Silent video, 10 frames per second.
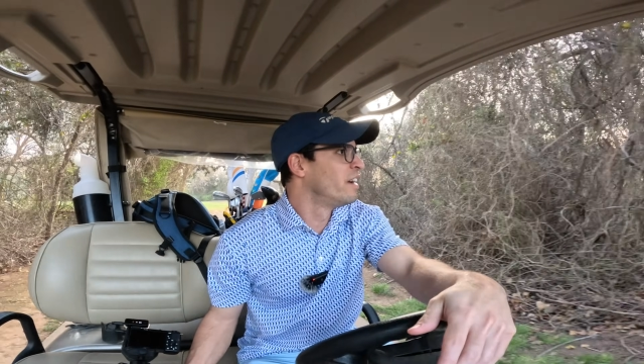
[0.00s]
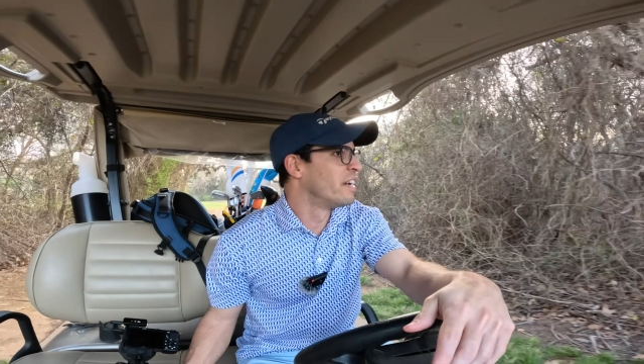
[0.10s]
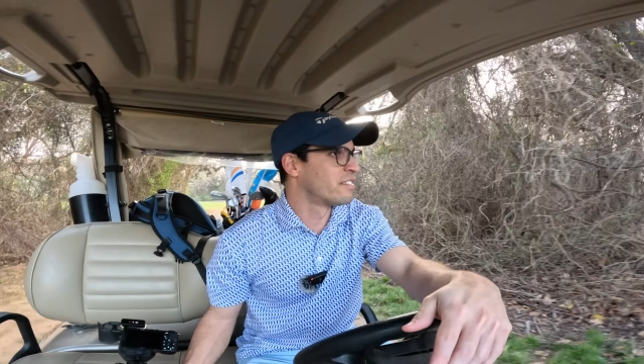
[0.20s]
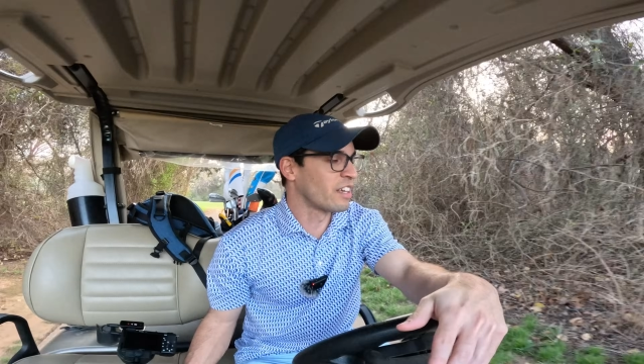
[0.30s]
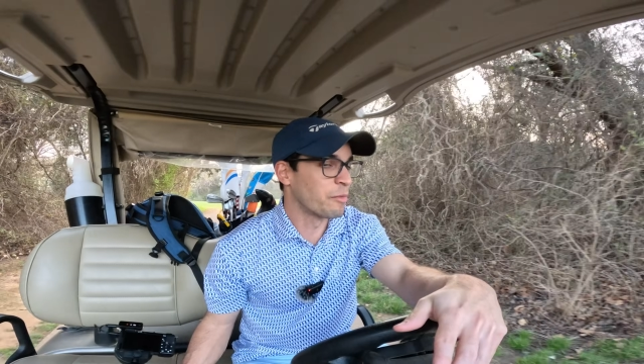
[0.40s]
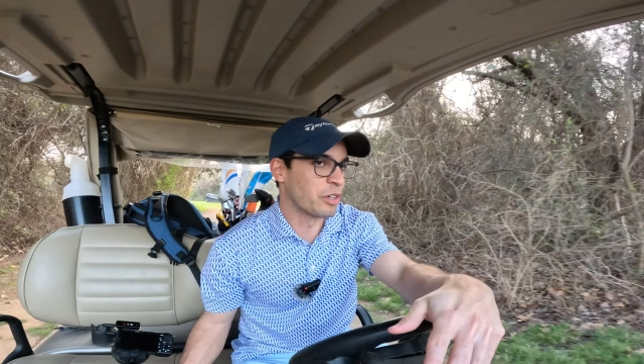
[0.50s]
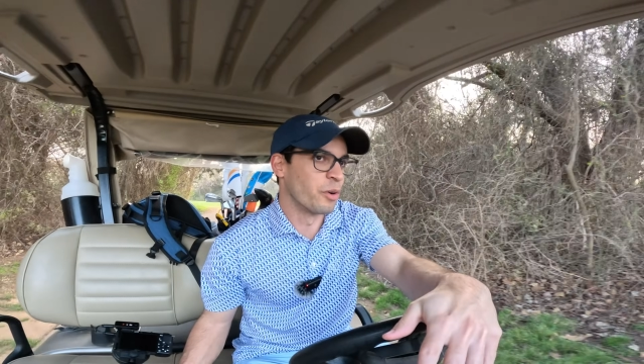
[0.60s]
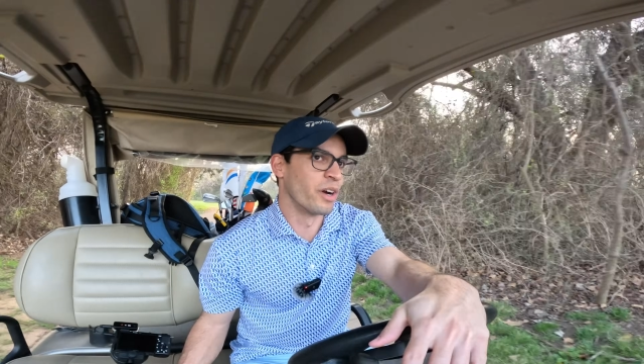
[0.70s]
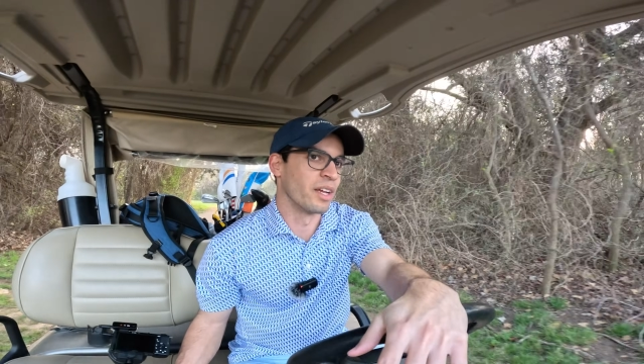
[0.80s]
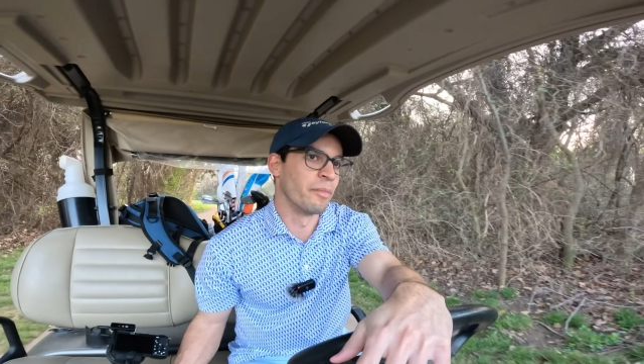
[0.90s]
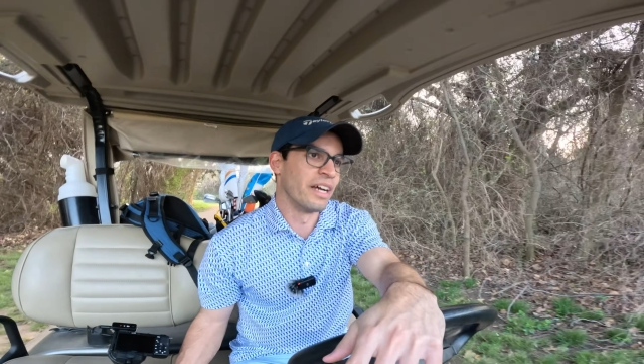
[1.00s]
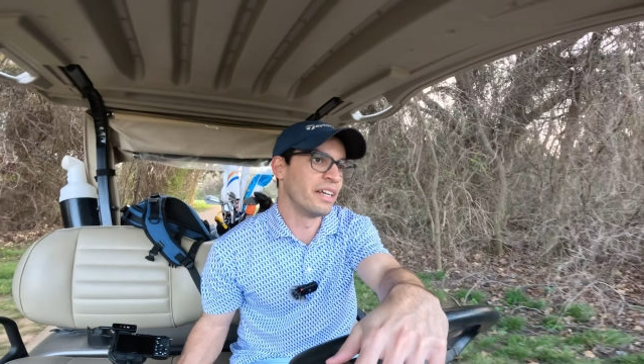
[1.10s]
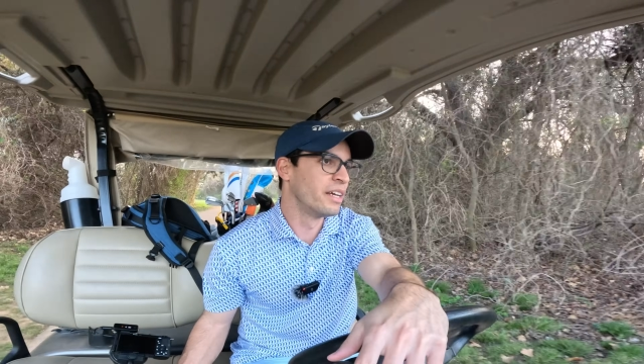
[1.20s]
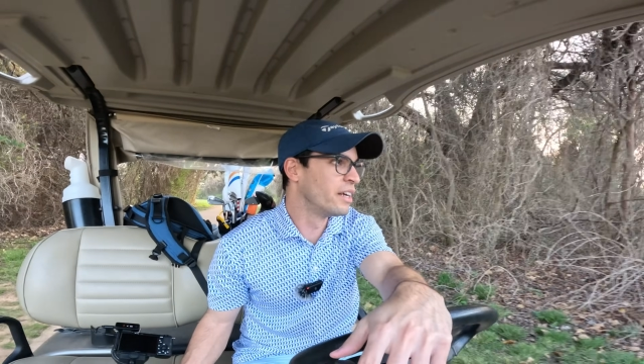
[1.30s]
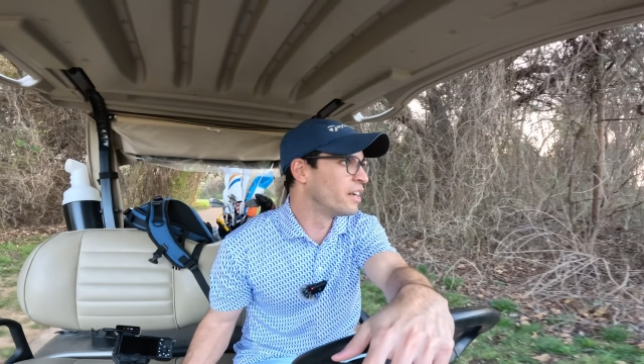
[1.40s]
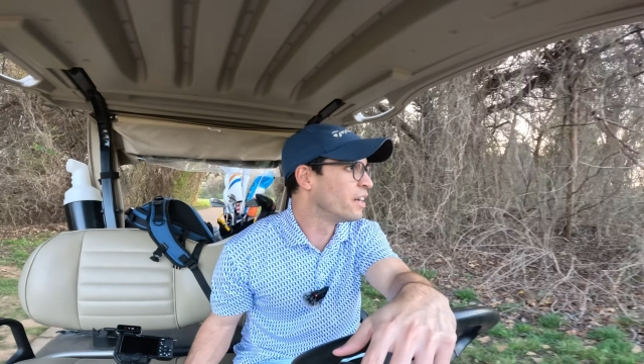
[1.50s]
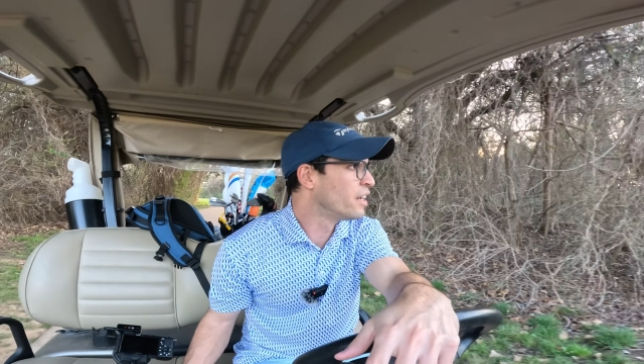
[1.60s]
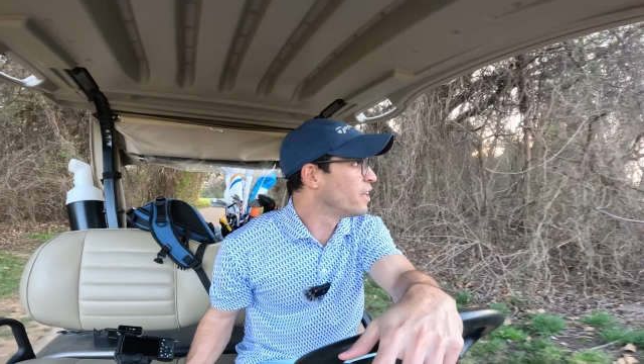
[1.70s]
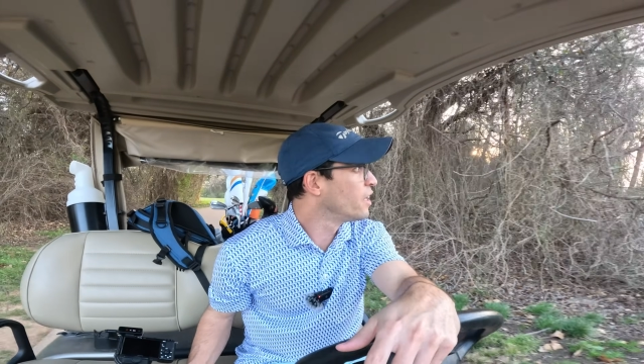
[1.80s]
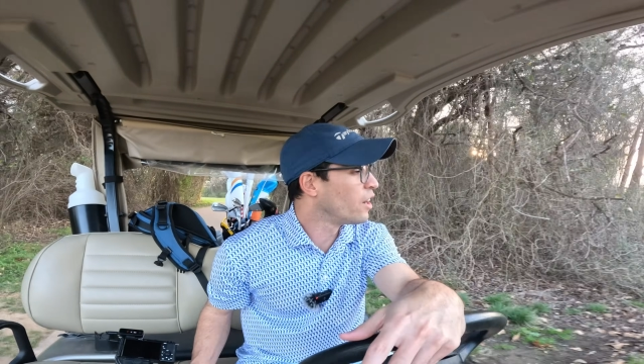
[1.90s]
and stopped recording, but
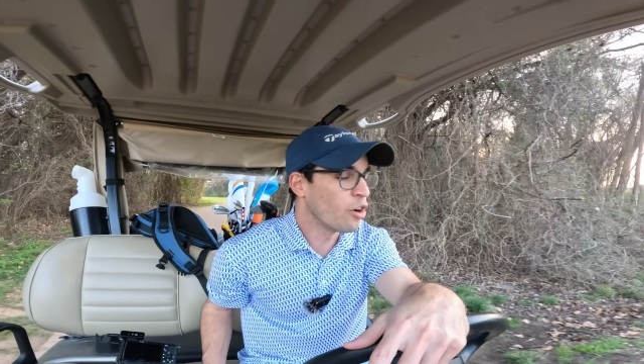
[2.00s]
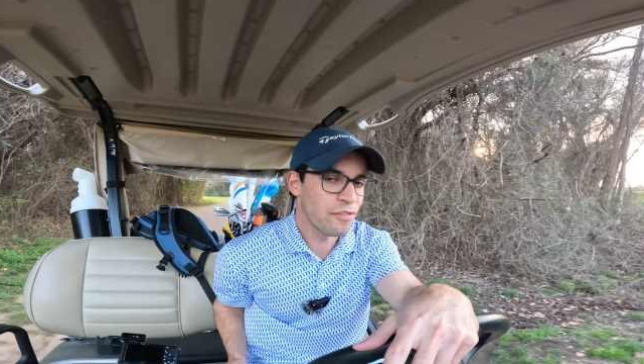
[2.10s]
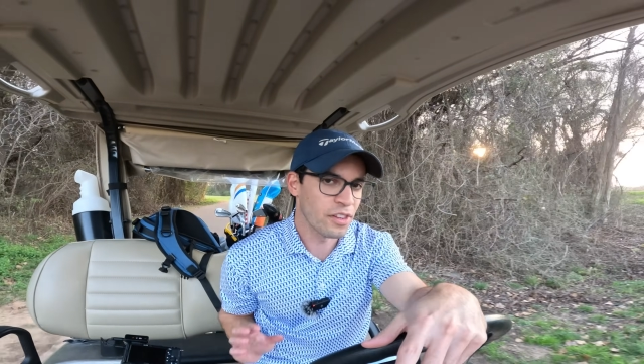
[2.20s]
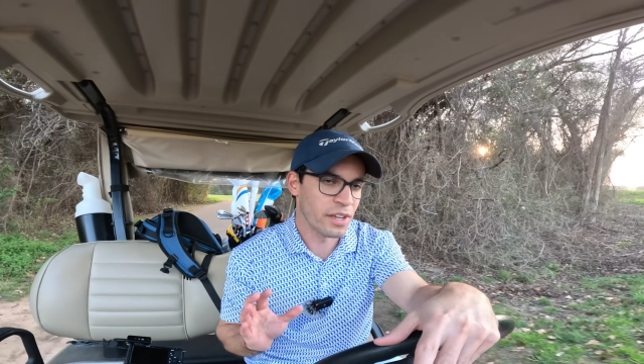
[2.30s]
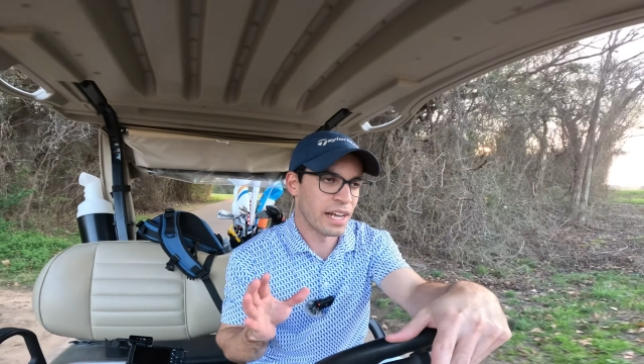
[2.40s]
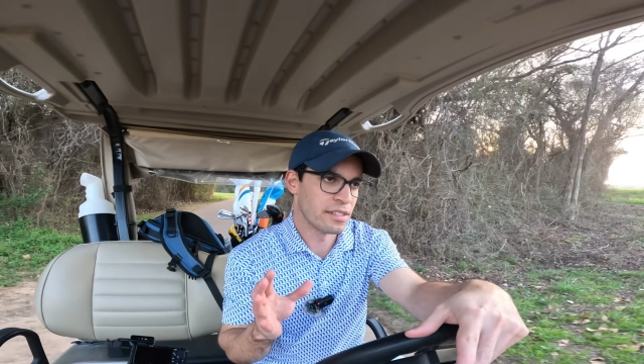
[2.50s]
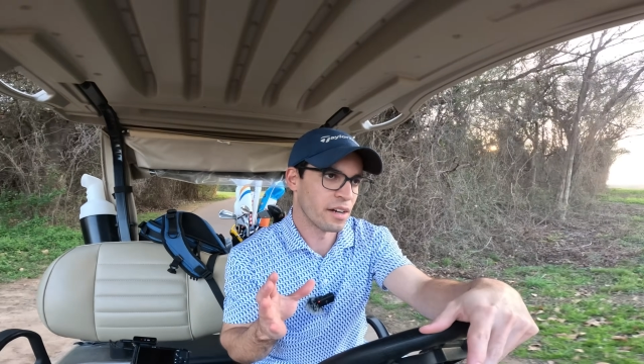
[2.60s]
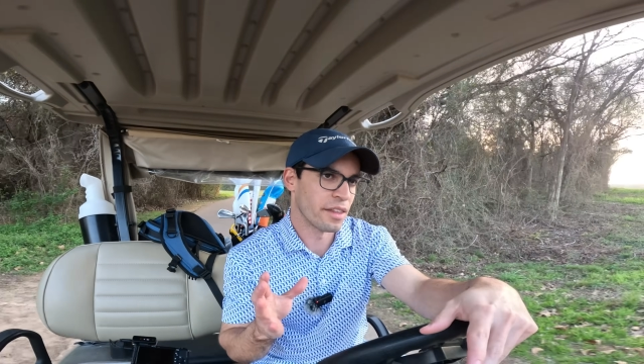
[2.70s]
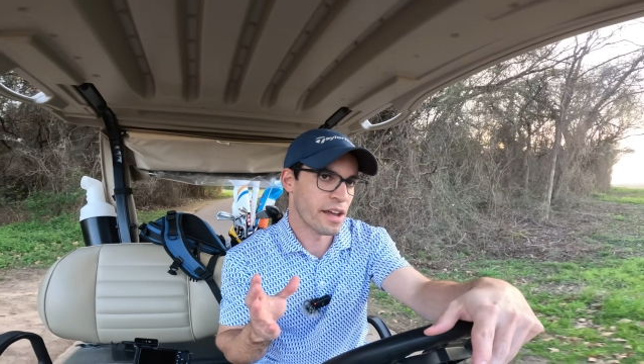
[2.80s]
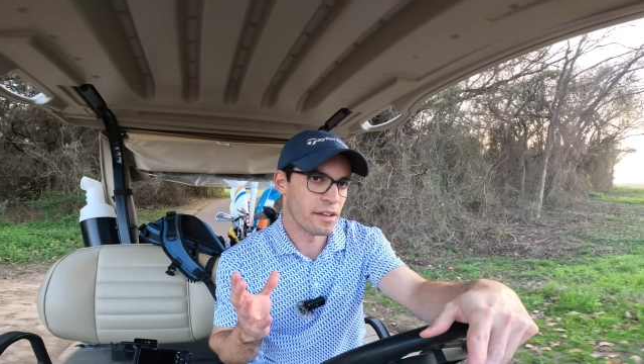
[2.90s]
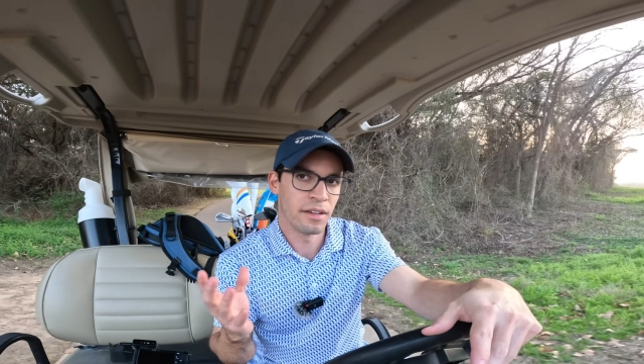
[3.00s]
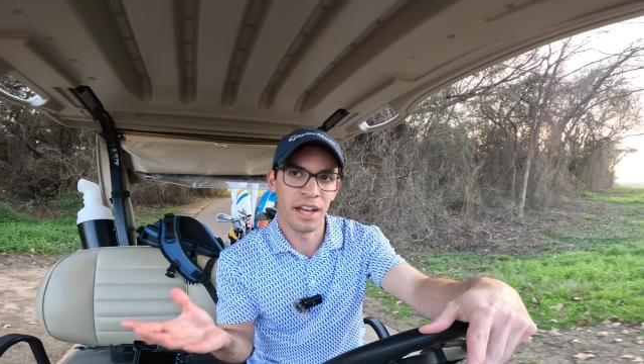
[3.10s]
hopefully you guys saw that.